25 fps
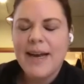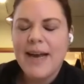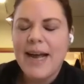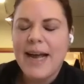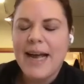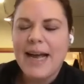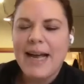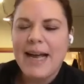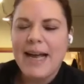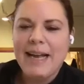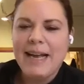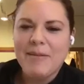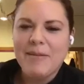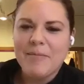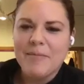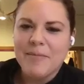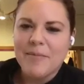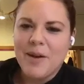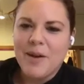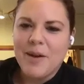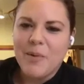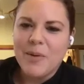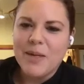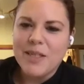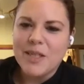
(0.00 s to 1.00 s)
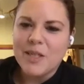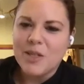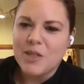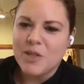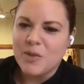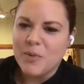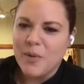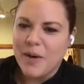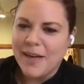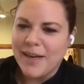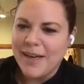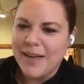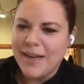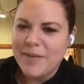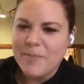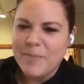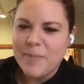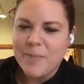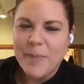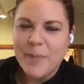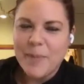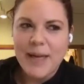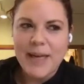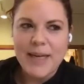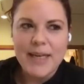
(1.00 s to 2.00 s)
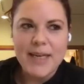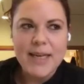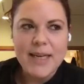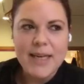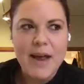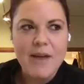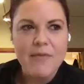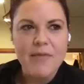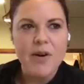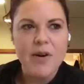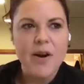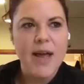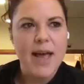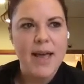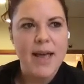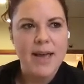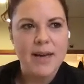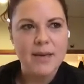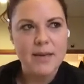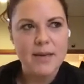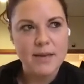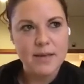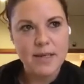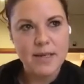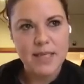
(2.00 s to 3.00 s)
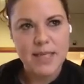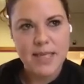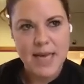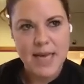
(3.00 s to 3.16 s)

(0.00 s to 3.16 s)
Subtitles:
always enjoyed it, but never had